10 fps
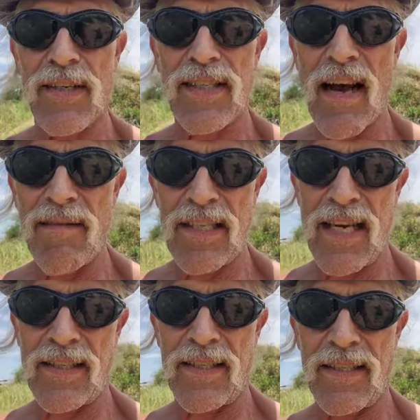on Salvage
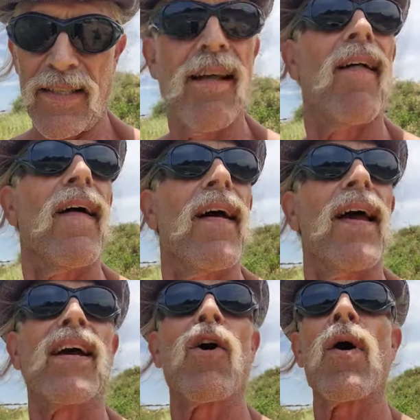Texas
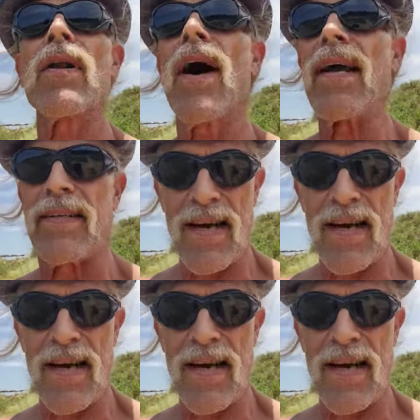and go online,